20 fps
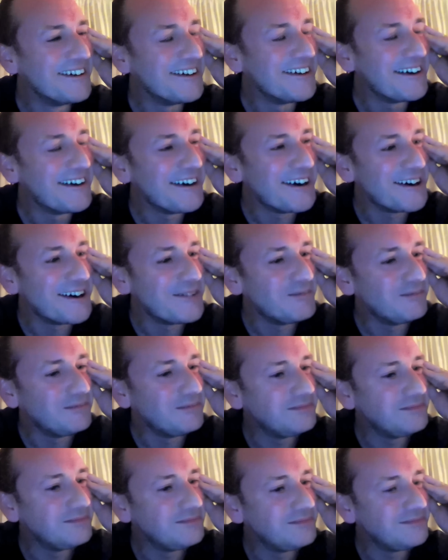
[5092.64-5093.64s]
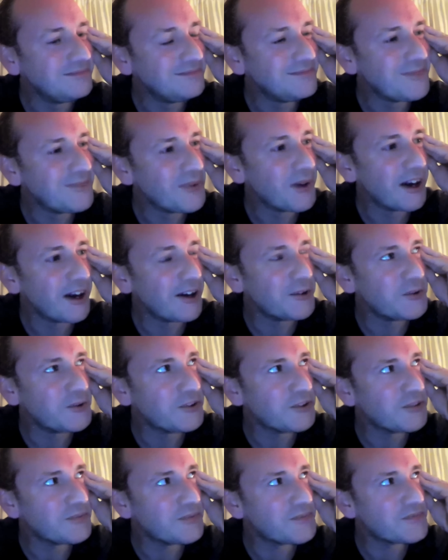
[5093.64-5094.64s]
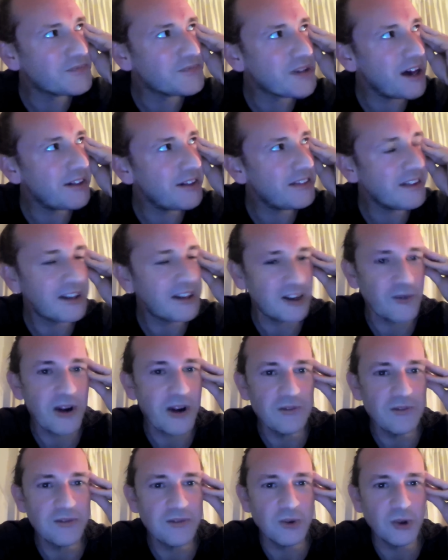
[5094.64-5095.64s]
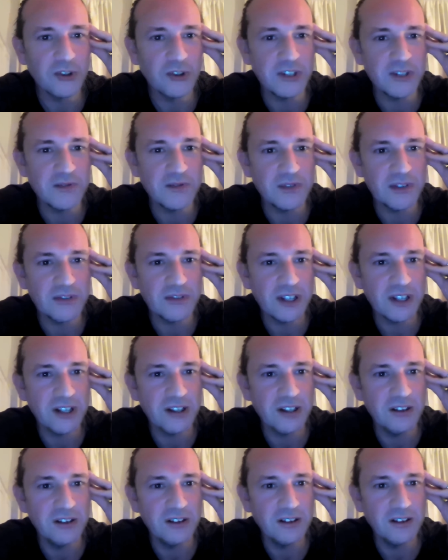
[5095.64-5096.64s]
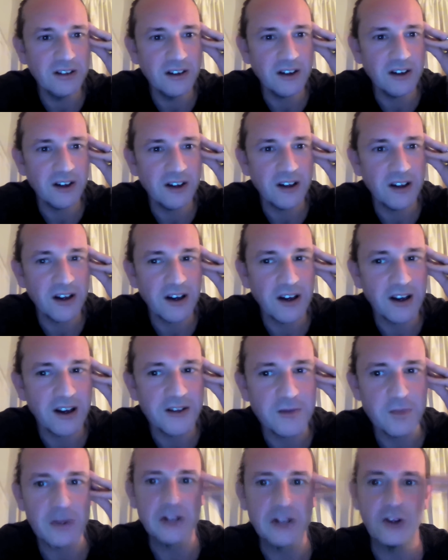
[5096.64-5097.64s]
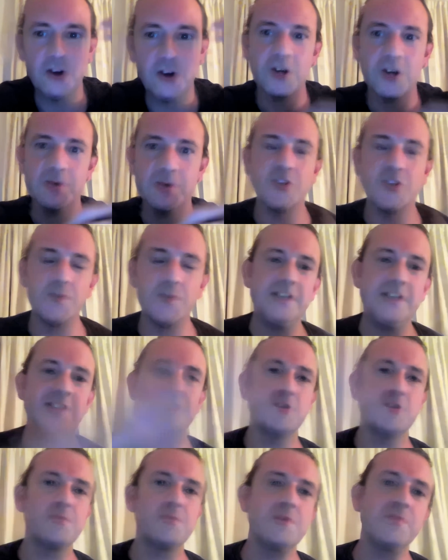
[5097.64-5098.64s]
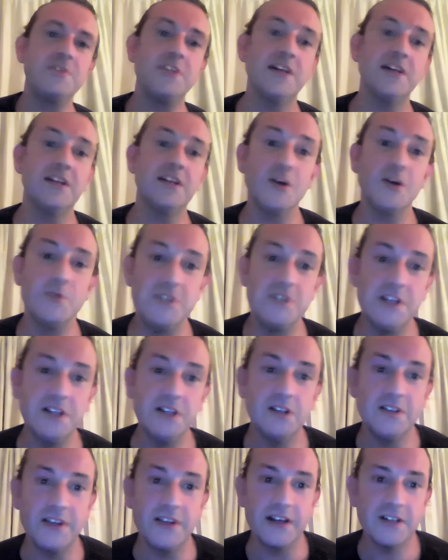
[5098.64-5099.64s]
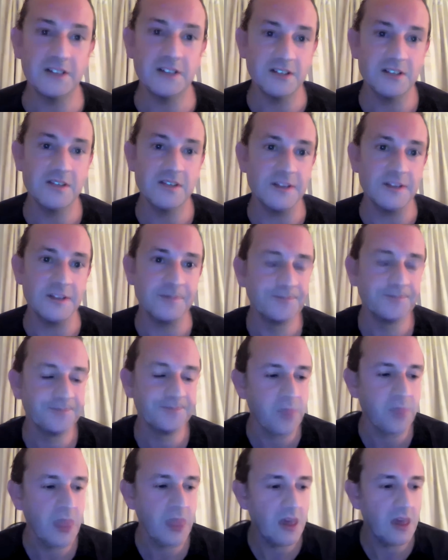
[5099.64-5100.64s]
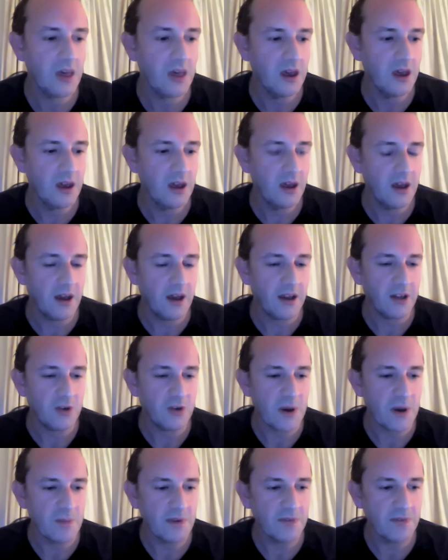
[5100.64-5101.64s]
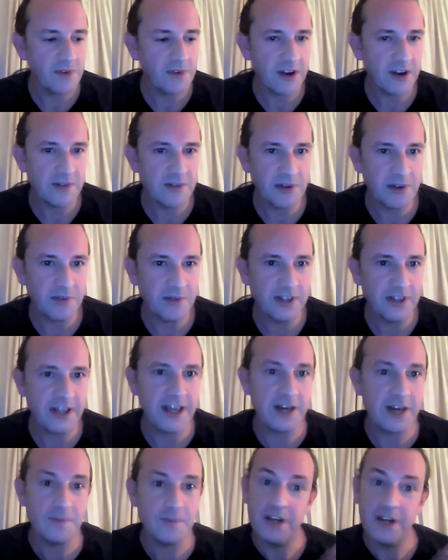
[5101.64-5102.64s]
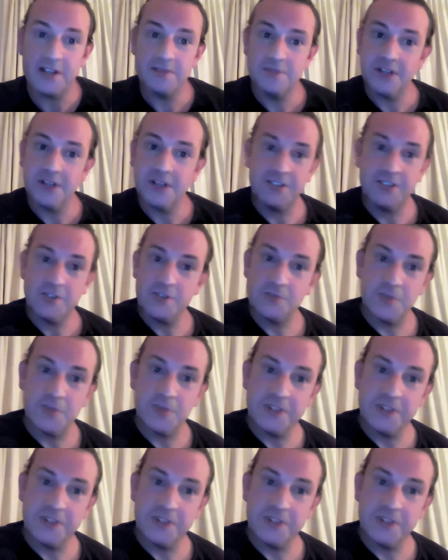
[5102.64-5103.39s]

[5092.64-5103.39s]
Um, when I was, I think, around fourteen, fifteen, I, I'd be not going to the meetings. I'd be pretending I was ill, that kind of thing. I can remember very vividly, and my I don't know if